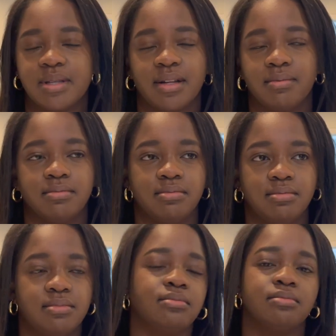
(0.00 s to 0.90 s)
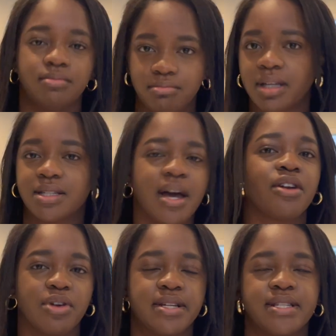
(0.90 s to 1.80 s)
Like, that's kind
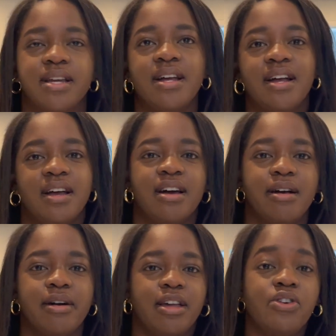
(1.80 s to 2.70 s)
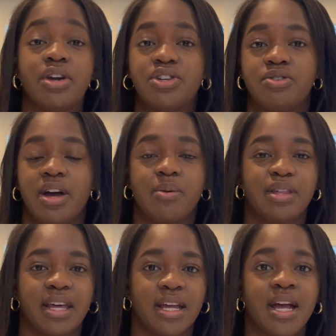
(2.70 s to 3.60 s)
of crazy. You can do that with
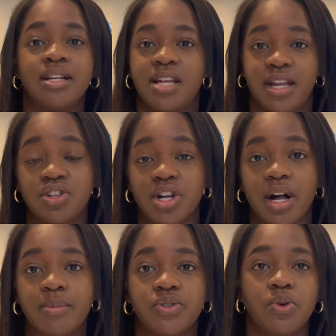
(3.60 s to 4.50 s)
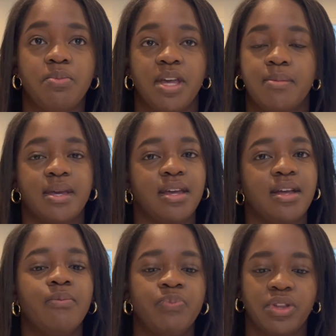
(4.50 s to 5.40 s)
like 10 jobs. So
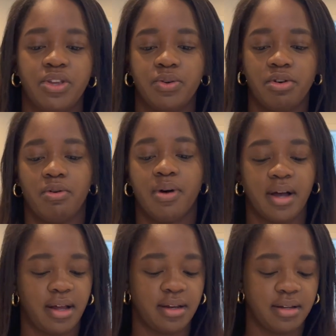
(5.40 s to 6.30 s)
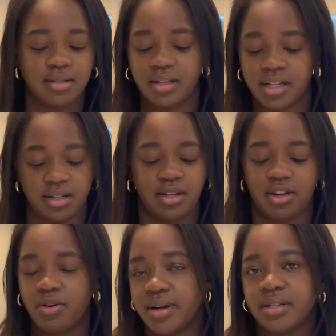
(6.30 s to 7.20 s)
maybe you go on to LinkedIn, you
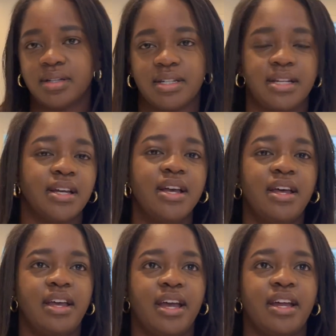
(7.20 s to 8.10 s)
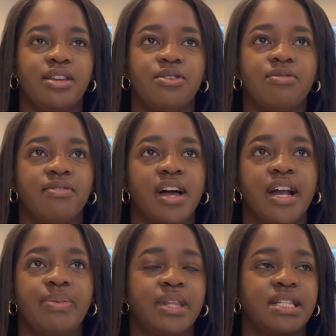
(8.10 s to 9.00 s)
go on Indeed, and you
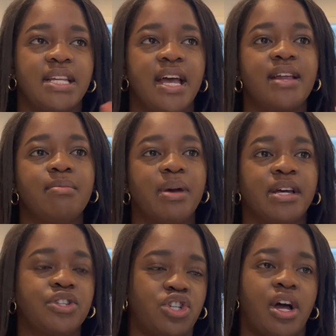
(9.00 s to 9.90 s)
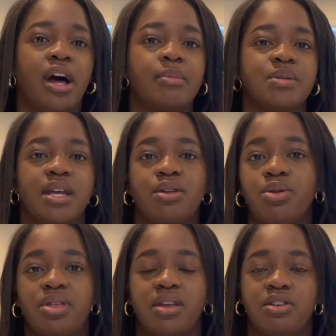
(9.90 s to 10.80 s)
find the 10 best jobs that you
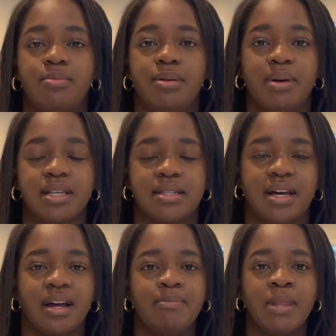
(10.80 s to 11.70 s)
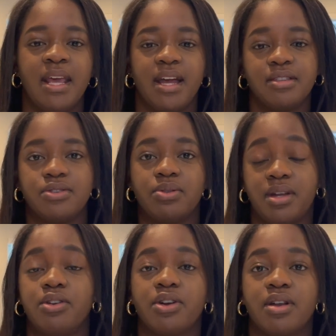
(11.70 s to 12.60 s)
think you'd be best at. And so
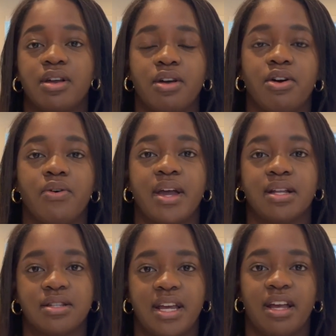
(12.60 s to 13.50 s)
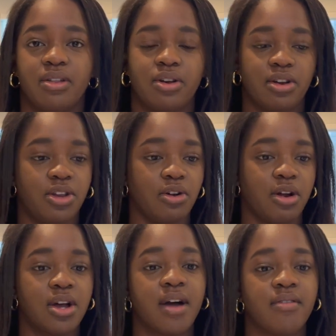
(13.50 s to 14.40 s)
then you're gonna go and tailor your
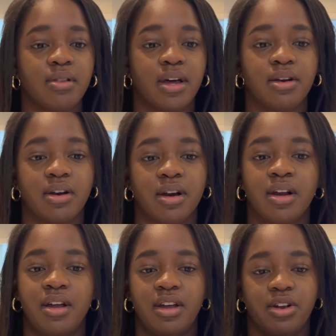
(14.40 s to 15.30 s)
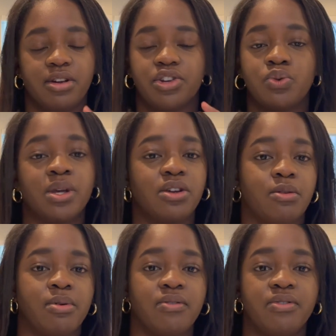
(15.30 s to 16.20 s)
cover letter, you're gonna tweak your
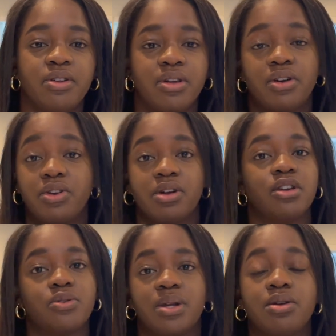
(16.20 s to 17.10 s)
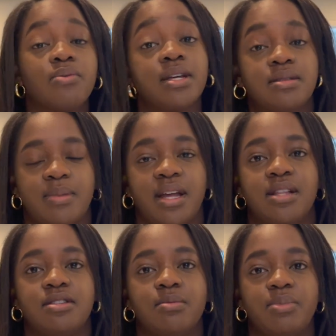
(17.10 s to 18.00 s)
portfolio, you're gonna tweak your resume
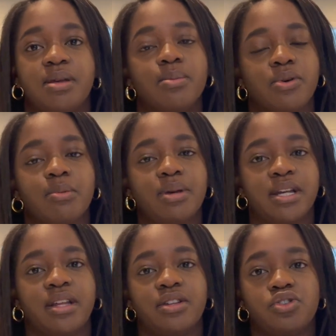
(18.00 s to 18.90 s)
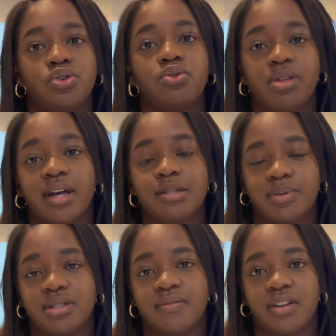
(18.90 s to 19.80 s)
to be more appealing to that
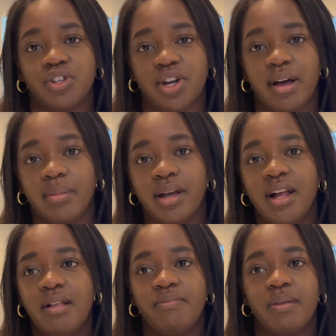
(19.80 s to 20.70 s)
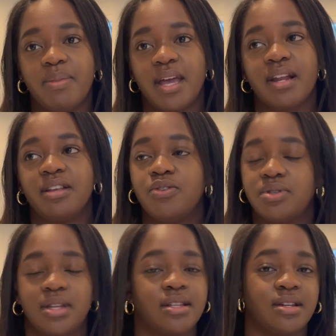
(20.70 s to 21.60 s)
specific job. And then you
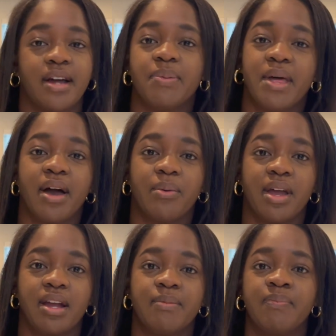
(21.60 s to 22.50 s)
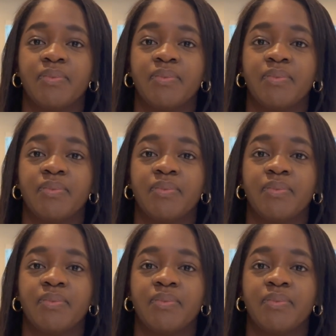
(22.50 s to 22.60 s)
send it out that way.